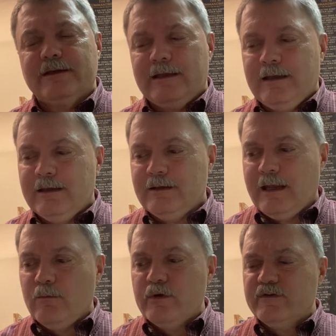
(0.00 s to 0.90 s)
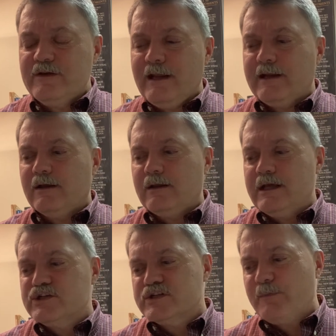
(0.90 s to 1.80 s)
And we see that in
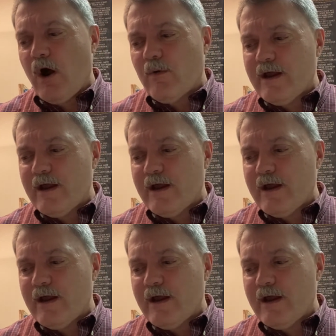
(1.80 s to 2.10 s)
Galatians. Paul